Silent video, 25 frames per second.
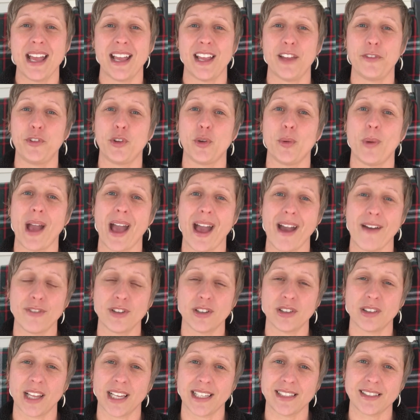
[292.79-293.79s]
If you
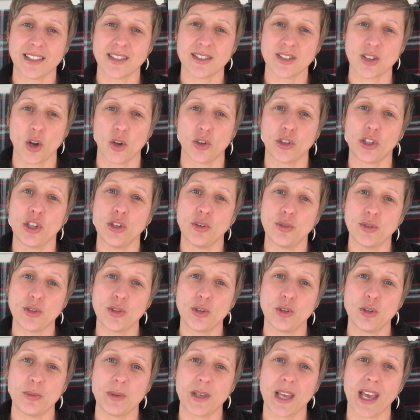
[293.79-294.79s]
haven't liked us on
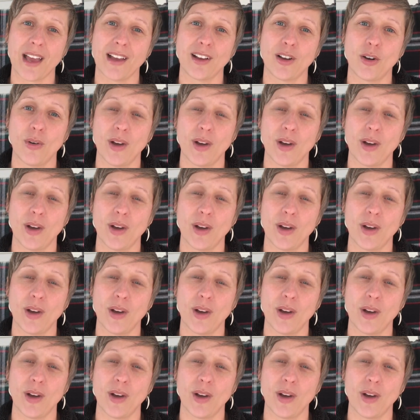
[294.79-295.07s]
YouTube yet,